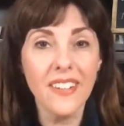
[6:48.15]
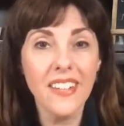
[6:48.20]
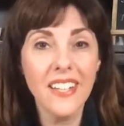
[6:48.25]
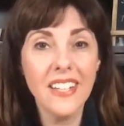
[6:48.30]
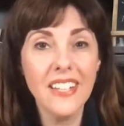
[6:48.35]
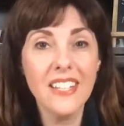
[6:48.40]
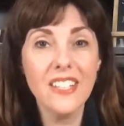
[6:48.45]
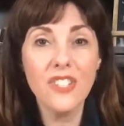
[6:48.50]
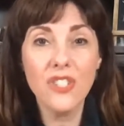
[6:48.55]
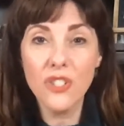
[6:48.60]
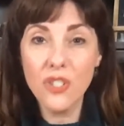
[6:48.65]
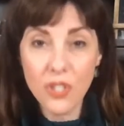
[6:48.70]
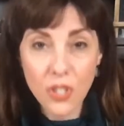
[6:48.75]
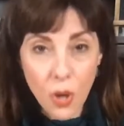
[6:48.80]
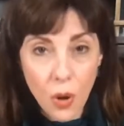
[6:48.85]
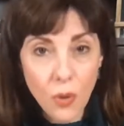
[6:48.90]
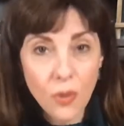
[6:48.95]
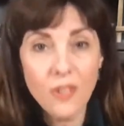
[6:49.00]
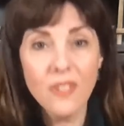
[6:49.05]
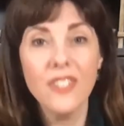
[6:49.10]
It is
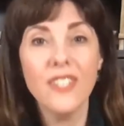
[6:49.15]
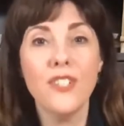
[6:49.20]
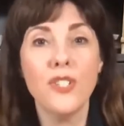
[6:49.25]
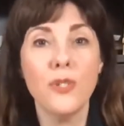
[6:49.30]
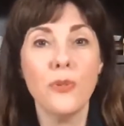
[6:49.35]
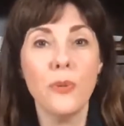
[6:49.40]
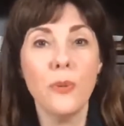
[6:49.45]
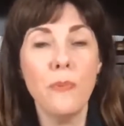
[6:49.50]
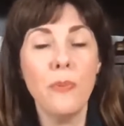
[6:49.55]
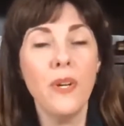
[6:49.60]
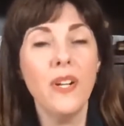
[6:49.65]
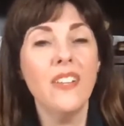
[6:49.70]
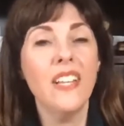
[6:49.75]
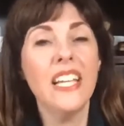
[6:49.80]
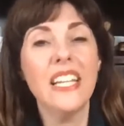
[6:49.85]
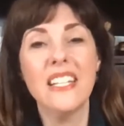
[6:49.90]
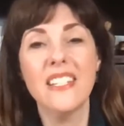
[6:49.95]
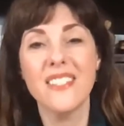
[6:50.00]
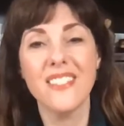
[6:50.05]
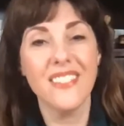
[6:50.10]
totally doable.
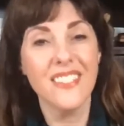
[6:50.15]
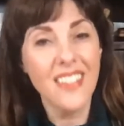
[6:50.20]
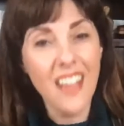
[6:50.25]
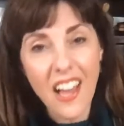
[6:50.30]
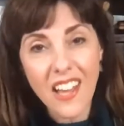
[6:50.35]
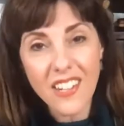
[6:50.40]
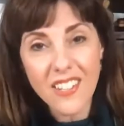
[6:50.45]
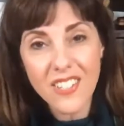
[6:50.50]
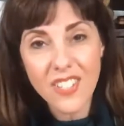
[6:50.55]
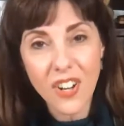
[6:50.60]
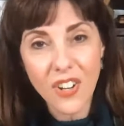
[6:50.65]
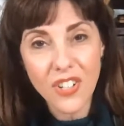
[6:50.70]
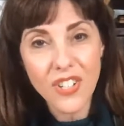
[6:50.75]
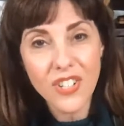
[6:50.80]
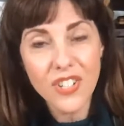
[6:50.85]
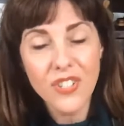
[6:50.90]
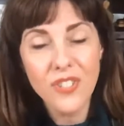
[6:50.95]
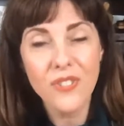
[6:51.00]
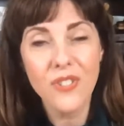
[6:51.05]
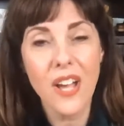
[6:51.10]
It is not as hard
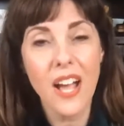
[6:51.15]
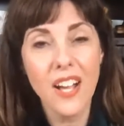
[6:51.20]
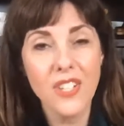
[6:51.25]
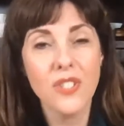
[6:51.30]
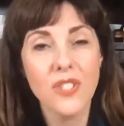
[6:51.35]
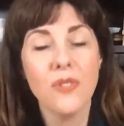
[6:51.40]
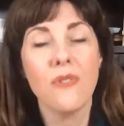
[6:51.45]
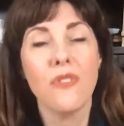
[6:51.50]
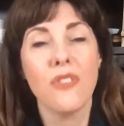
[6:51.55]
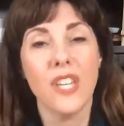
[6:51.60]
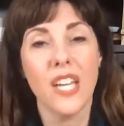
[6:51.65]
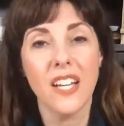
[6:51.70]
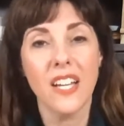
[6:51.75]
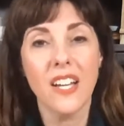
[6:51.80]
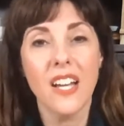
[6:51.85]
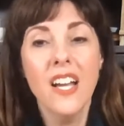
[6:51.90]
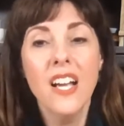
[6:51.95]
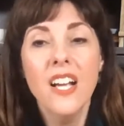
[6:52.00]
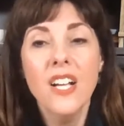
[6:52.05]
as you think.